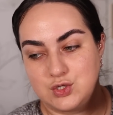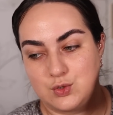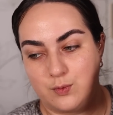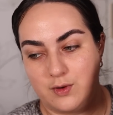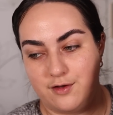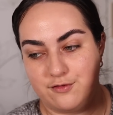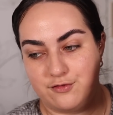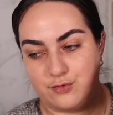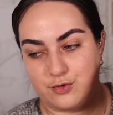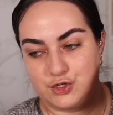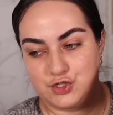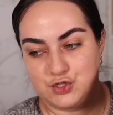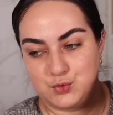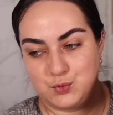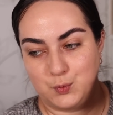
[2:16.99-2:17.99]
to it for
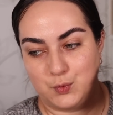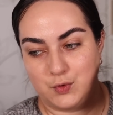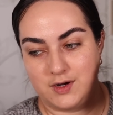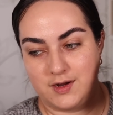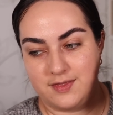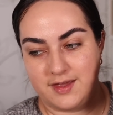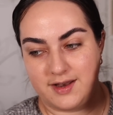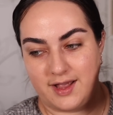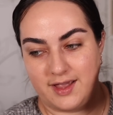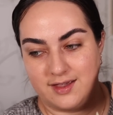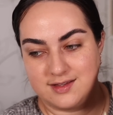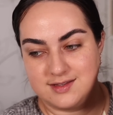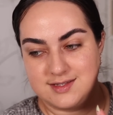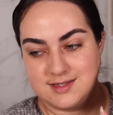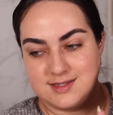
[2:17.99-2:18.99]
sure that I
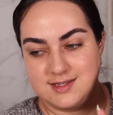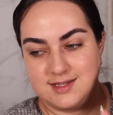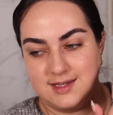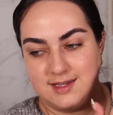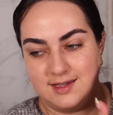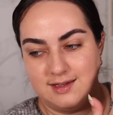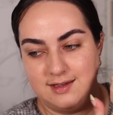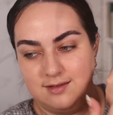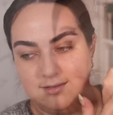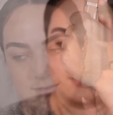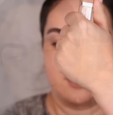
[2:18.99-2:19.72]
can see.